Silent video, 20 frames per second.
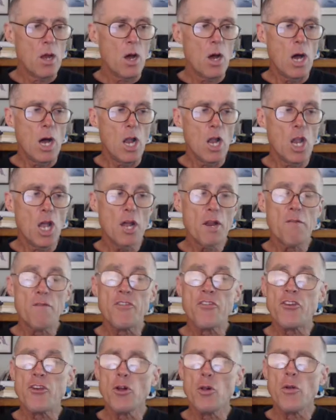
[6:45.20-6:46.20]
A lot of
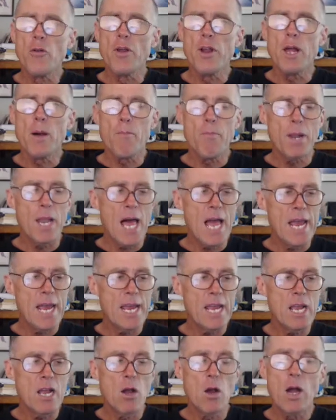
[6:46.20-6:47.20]
children are
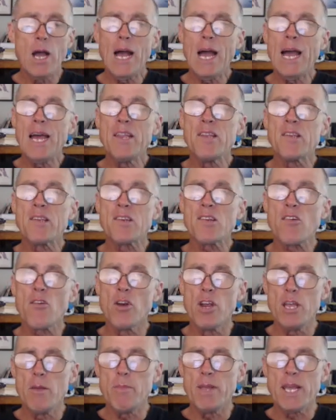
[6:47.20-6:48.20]
playing and
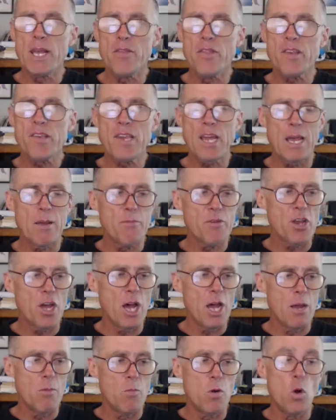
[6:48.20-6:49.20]
screaming at the same
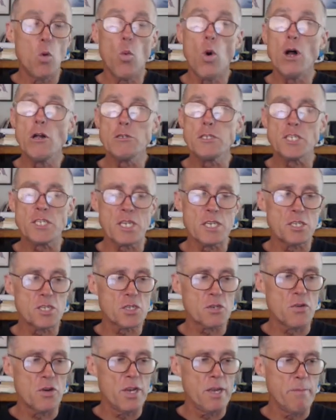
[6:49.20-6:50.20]
time, whilst
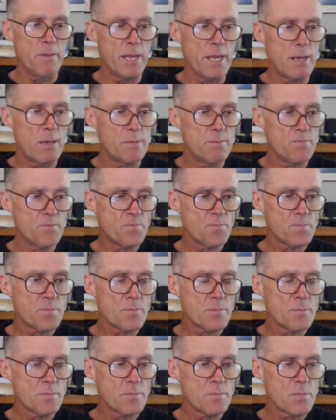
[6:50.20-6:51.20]
screaming,
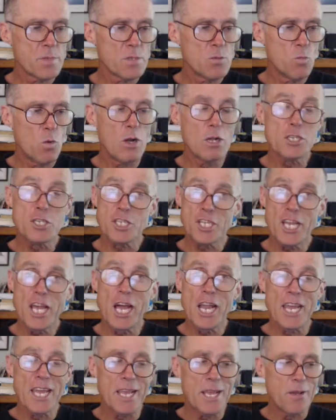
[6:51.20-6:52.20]
whilst
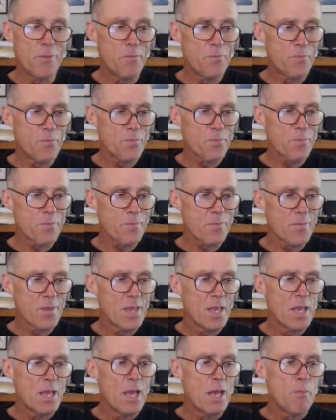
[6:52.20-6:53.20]
yelling.
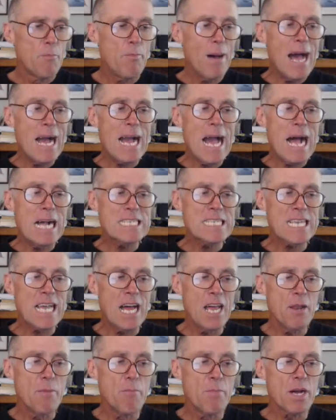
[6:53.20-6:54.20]
Pak
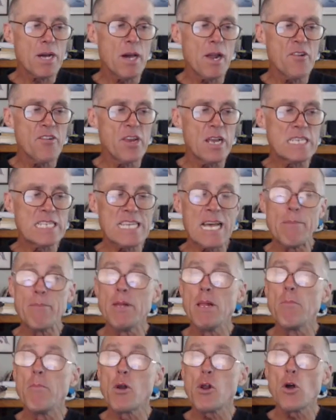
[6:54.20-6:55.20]
Hasan bekerja
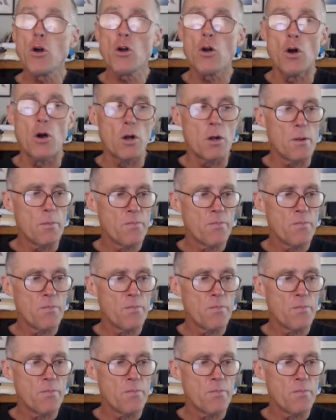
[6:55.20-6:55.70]
sambil merokok.